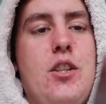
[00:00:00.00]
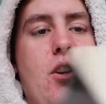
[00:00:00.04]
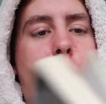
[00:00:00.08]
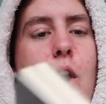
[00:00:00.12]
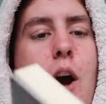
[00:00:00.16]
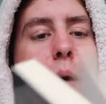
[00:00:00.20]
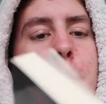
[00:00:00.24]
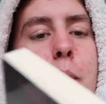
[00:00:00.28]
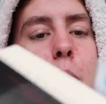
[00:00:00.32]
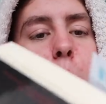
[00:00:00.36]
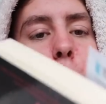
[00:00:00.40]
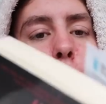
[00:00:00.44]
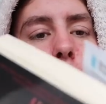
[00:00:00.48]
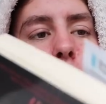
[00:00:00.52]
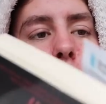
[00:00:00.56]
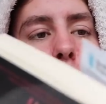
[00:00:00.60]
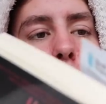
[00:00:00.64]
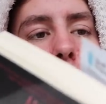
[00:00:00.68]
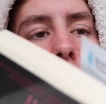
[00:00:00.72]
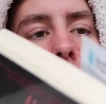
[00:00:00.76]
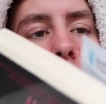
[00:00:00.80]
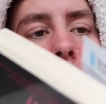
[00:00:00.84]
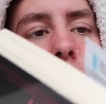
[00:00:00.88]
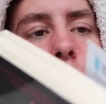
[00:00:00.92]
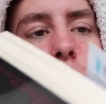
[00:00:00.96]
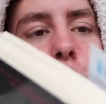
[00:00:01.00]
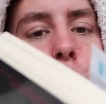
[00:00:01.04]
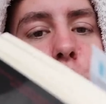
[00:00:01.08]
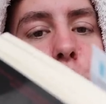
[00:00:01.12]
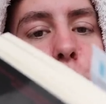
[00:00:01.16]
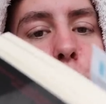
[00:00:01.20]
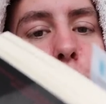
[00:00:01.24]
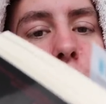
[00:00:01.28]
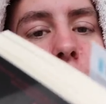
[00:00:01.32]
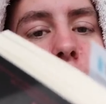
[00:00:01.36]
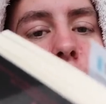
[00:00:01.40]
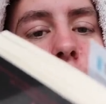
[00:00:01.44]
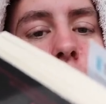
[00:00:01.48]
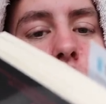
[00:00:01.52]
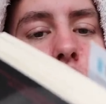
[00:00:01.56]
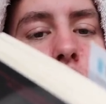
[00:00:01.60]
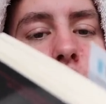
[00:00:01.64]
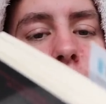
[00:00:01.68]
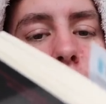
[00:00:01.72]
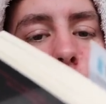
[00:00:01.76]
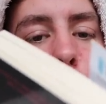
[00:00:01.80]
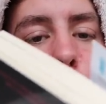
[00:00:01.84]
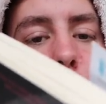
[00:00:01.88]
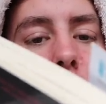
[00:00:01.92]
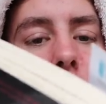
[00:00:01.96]
so I'm up to page
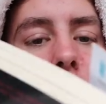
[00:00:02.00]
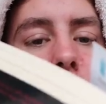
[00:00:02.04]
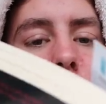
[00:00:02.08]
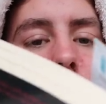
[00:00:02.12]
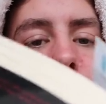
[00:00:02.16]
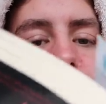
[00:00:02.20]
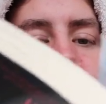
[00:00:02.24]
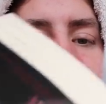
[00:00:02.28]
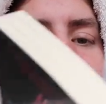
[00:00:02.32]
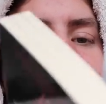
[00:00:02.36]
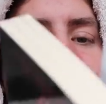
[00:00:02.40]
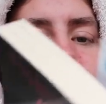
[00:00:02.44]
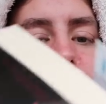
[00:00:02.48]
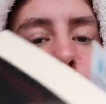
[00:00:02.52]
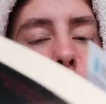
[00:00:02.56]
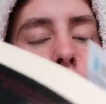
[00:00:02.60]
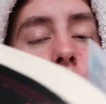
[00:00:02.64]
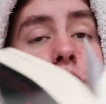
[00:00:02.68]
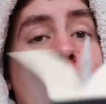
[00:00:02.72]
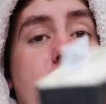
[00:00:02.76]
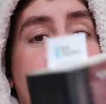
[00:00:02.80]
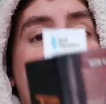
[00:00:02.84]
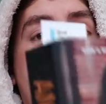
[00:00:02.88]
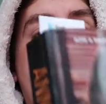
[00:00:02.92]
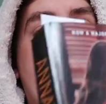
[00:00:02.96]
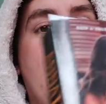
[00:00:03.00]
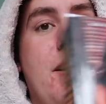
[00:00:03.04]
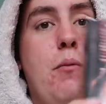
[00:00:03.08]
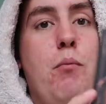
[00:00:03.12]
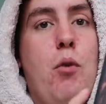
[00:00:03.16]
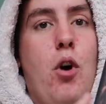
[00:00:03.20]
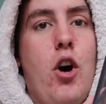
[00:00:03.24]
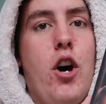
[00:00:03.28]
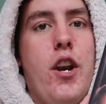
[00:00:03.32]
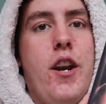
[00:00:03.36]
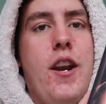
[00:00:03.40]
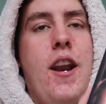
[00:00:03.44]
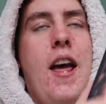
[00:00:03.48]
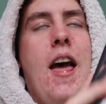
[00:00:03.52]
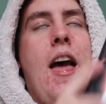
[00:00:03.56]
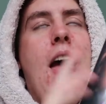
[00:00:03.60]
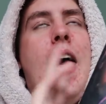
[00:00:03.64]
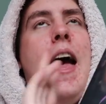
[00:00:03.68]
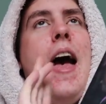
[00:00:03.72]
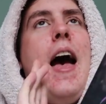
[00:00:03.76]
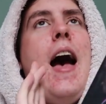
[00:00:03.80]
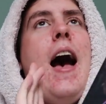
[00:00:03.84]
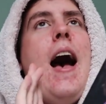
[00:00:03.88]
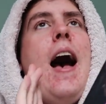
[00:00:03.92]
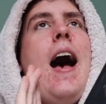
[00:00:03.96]
329, chapter 61,
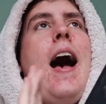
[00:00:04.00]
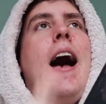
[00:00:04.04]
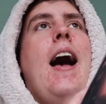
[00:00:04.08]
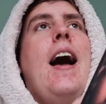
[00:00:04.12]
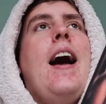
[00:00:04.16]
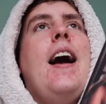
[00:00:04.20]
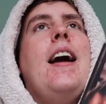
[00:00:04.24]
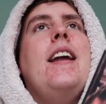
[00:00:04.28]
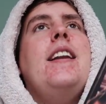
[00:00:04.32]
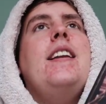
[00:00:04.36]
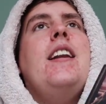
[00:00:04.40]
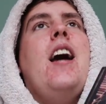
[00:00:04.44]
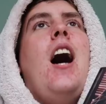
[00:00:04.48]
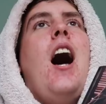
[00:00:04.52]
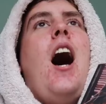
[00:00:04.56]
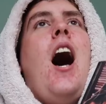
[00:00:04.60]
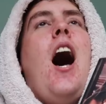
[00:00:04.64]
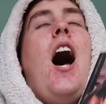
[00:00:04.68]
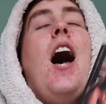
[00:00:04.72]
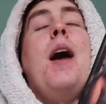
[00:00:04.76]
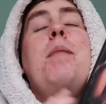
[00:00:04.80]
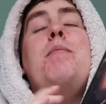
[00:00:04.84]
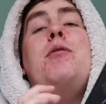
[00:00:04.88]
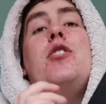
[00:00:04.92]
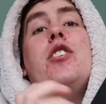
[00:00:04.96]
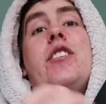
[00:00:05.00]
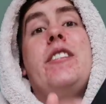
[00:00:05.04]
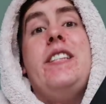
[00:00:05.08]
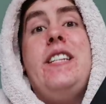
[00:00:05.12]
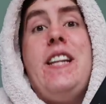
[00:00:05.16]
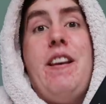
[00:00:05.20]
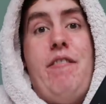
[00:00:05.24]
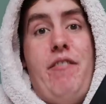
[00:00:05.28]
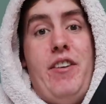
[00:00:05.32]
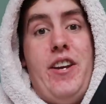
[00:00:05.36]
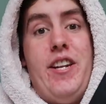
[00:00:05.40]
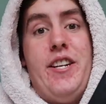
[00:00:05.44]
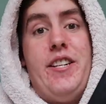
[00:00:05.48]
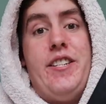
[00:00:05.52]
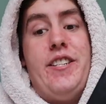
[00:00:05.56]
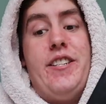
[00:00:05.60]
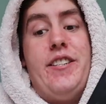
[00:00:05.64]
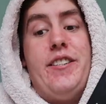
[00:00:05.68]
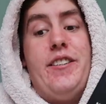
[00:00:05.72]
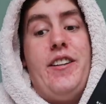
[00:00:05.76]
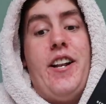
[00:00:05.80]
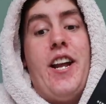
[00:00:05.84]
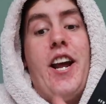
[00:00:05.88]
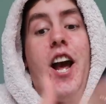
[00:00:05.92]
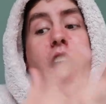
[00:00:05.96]
and I'm just livid.
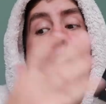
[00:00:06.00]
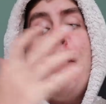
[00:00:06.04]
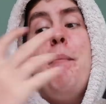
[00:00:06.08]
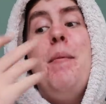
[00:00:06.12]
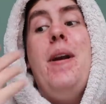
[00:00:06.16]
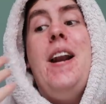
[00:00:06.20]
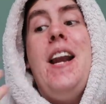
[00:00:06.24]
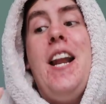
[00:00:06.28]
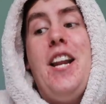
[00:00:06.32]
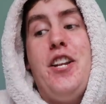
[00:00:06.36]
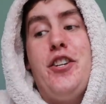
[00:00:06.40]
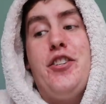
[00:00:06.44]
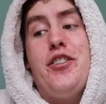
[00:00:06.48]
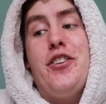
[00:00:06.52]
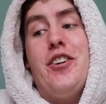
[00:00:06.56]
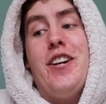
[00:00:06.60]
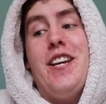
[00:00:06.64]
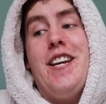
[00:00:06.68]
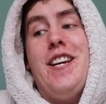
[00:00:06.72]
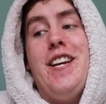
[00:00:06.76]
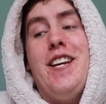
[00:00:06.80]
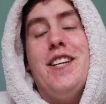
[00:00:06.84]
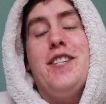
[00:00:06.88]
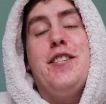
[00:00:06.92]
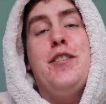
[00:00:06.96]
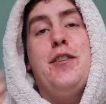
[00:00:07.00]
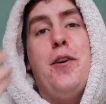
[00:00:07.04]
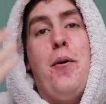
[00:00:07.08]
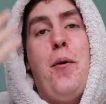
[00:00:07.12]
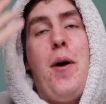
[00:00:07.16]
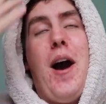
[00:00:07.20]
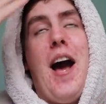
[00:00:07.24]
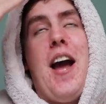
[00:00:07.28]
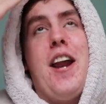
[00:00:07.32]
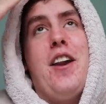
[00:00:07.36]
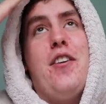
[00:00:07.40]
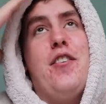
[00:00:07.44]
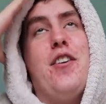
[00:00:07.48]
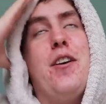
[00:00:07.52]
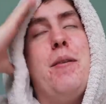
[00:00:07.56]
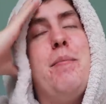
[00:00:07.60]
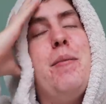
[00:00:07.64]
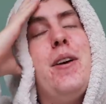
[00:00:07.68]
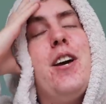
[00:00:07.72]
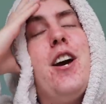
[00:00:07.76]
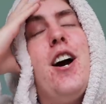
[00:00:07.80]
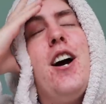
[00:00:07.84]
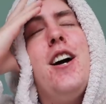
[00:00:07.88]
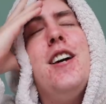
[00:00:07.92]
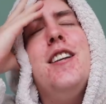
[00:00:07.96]
Like, I'm literally so angry
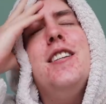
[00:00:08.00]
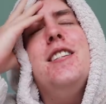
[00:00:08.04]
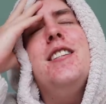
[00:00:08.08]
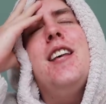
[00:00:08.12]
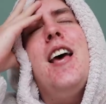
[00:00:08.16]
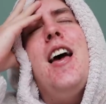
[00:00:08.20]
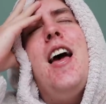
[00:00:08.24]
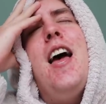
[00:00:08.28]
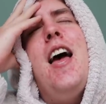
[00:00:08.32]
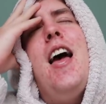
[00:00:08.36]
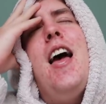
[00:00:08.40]
because